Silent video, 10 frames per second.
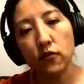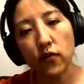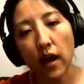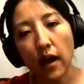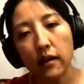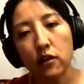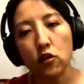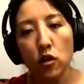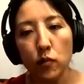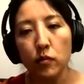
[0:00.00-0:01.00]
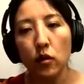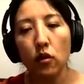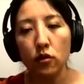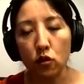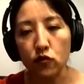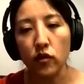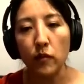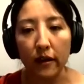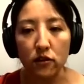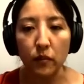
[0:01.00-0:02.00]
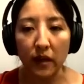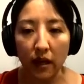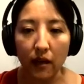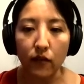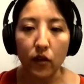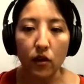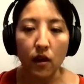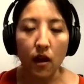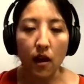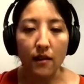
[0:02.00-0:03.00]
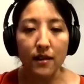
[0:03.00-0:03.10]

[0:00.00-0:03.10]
to define interpretable, useful models of behavior.